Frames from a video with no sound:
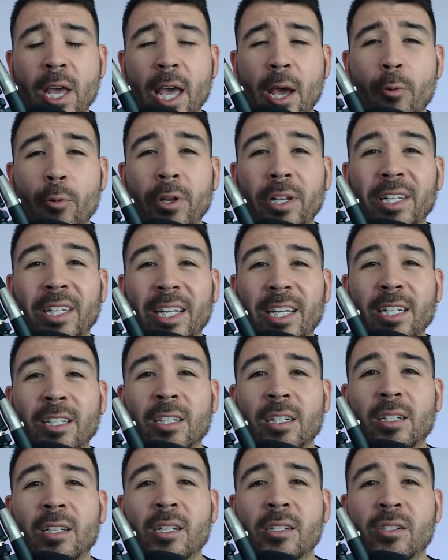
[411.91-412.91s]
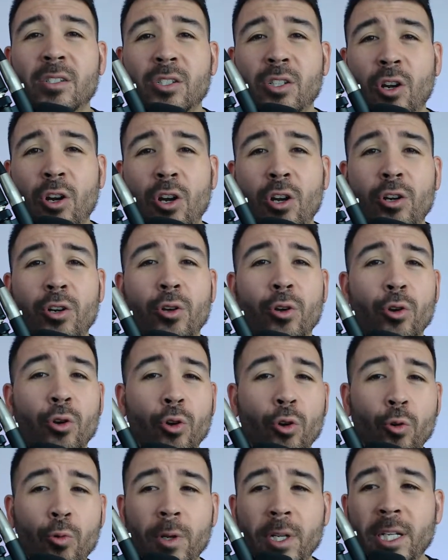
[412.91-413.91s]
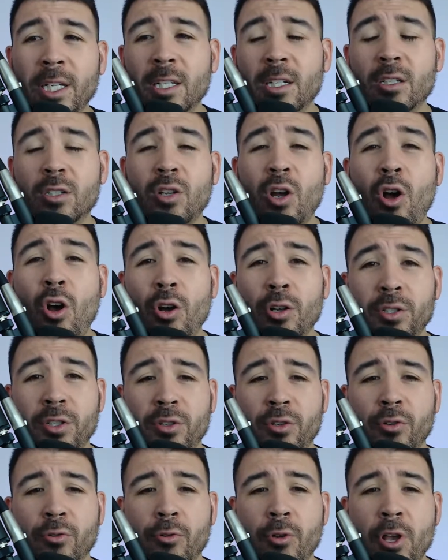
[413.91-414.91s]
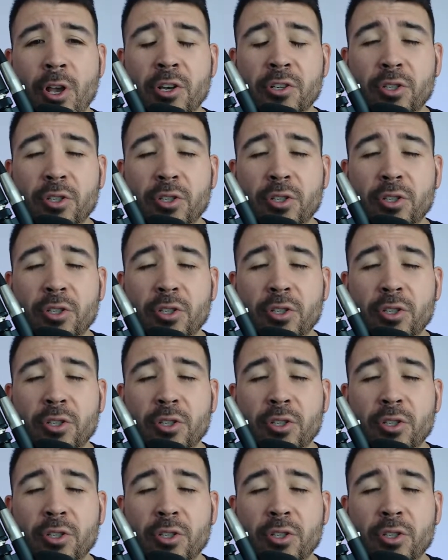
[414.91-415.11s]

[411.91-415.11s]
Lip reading: and we need to discern who we need to talk to